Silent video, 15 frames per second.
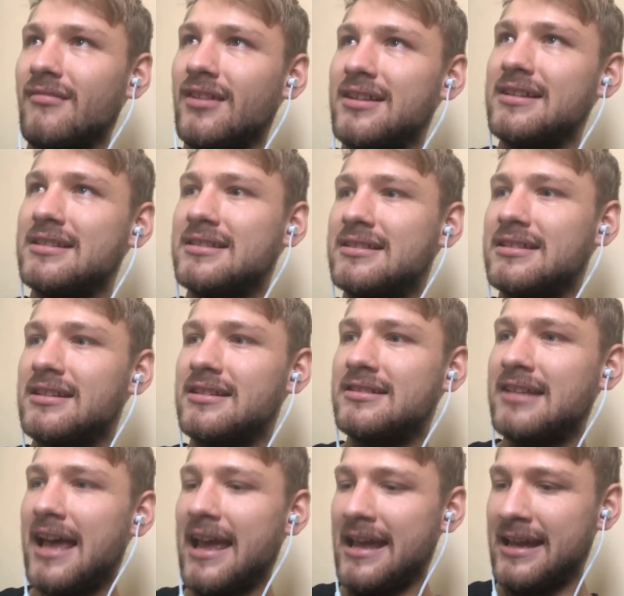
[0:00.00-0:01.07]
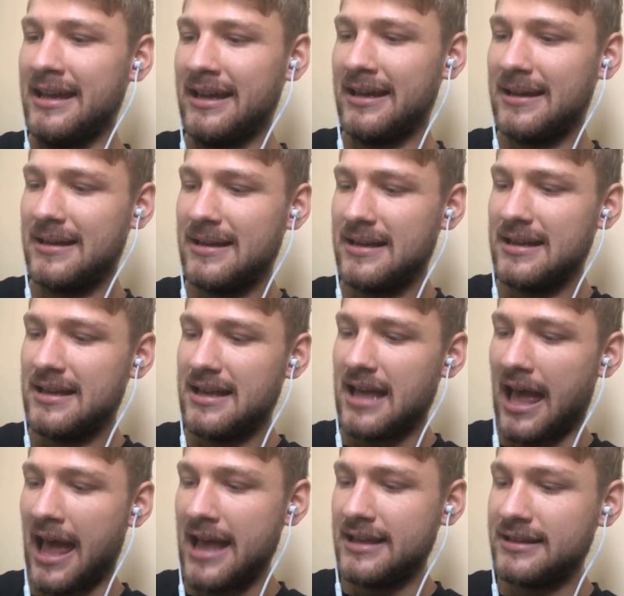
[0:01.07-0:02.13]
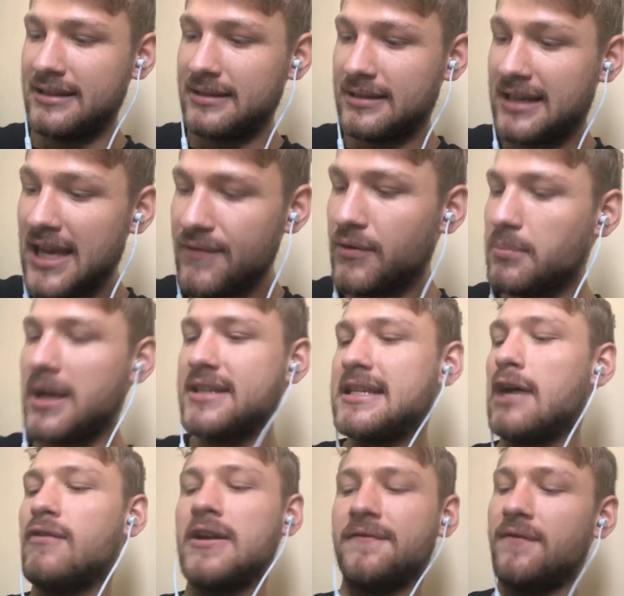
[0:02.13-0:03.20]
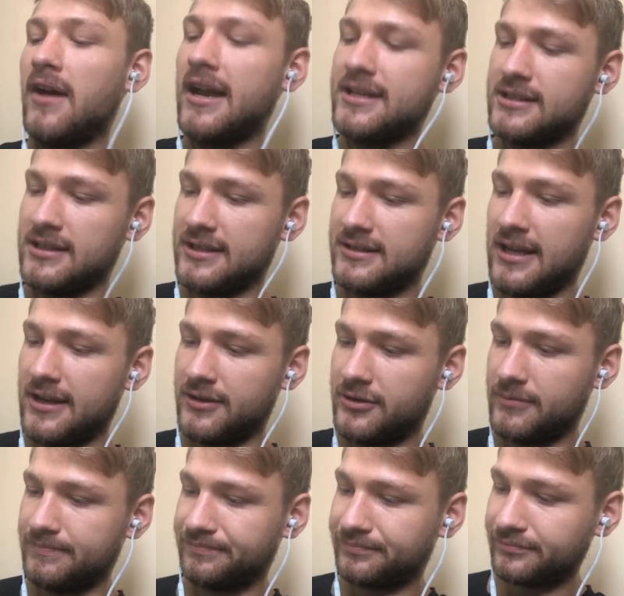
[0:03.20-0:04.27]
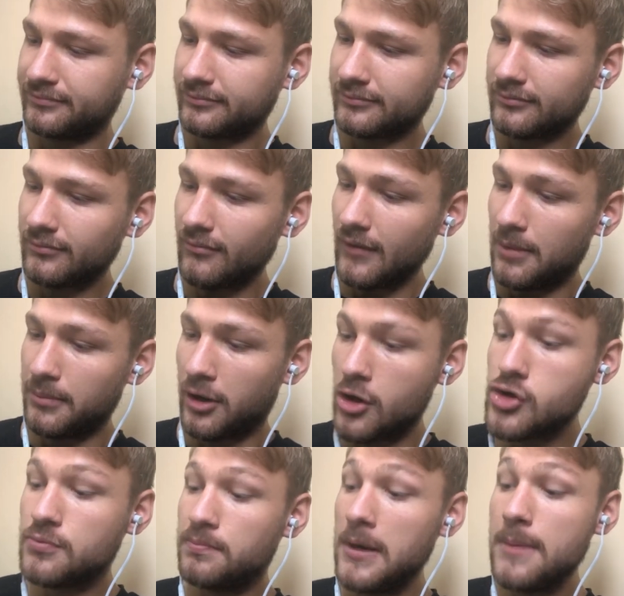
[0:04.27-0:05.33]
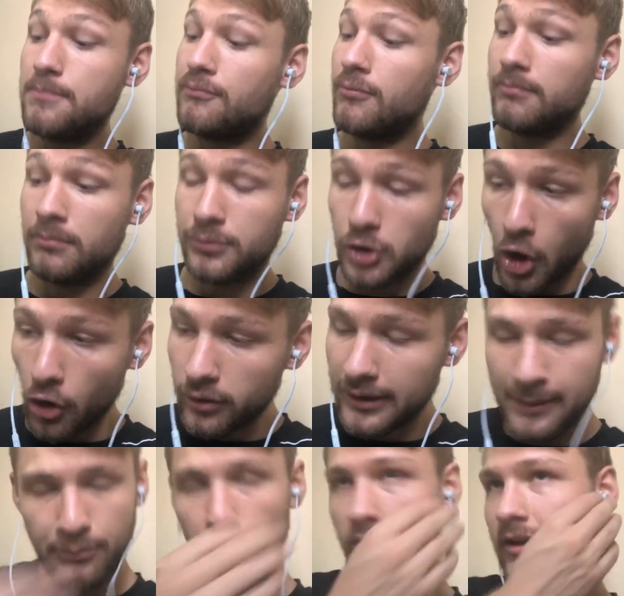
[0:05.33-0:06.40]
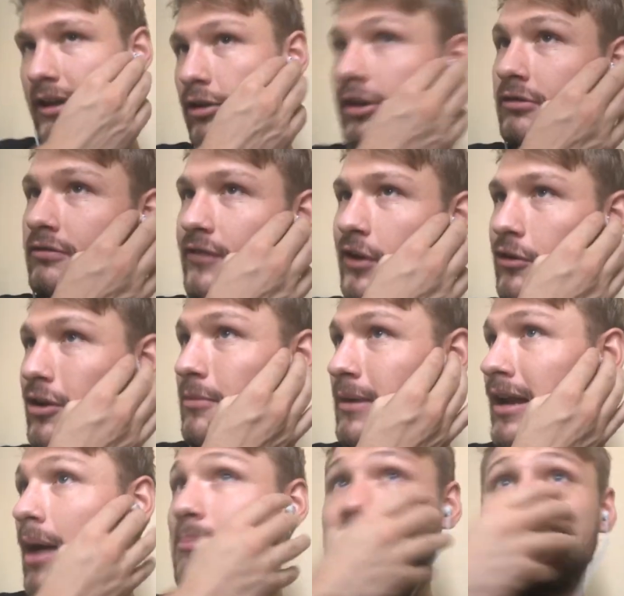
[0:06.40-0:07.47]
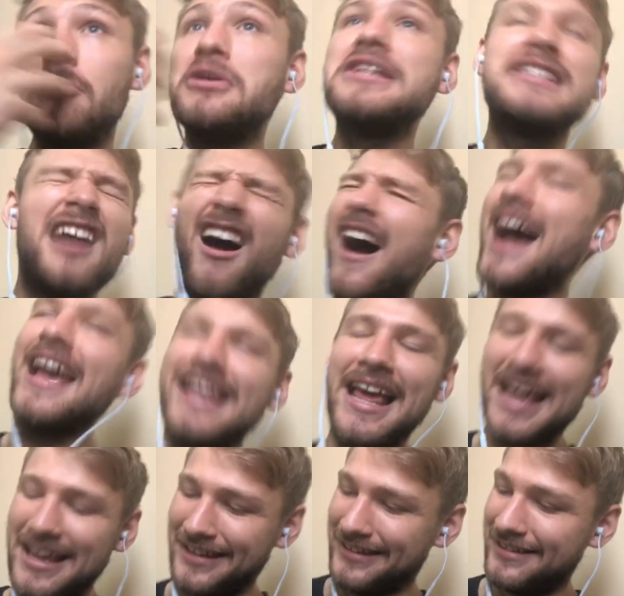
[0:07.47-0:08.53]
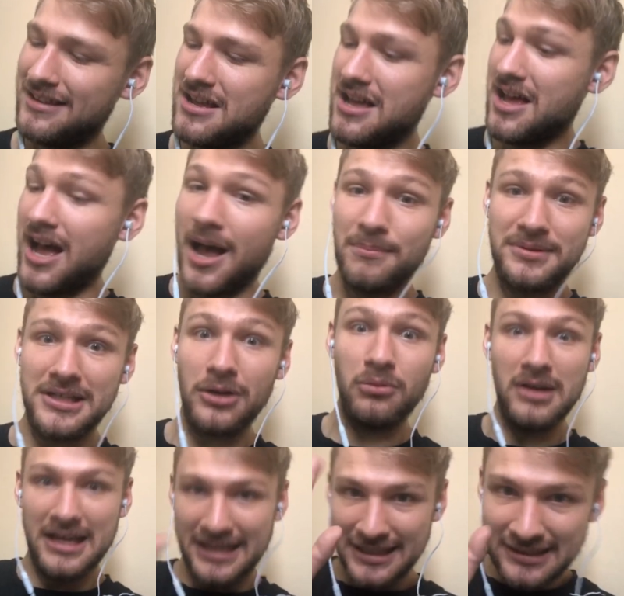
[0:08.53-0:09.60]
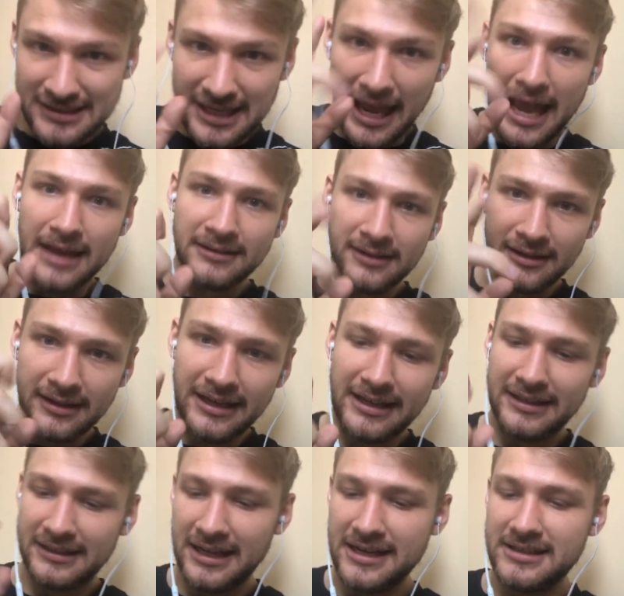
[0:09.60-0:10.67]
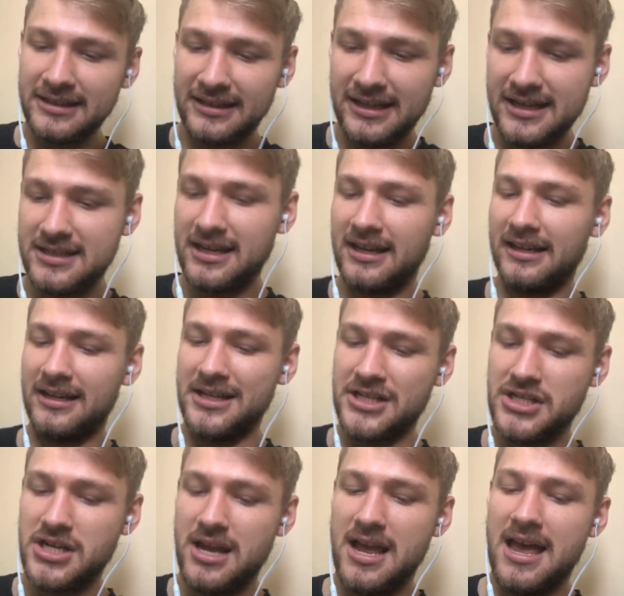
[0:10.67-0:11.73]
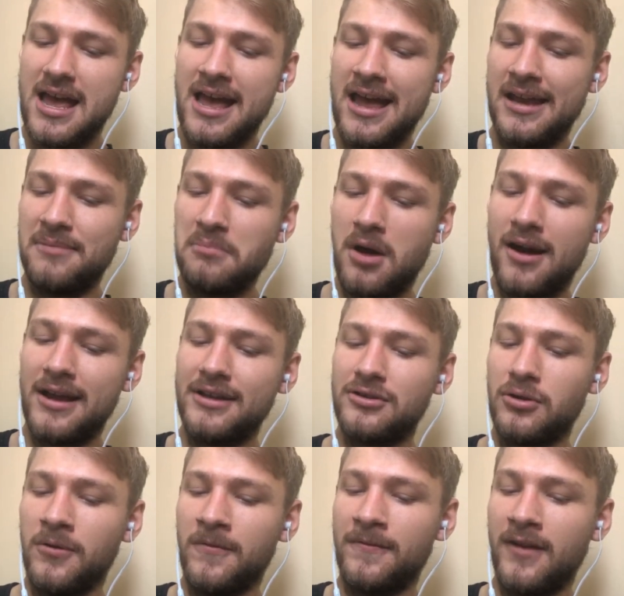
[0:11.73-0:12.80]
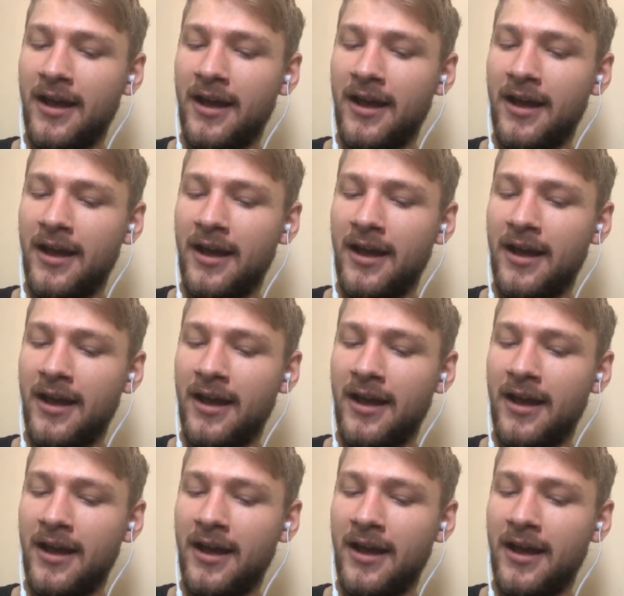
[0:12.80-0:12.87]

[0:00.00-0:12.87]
sat here and giving myself advice in a sense. Because to be totally brutally honest with you, I'm still in Thailand. I'm still technically teaching kids English. And my sort of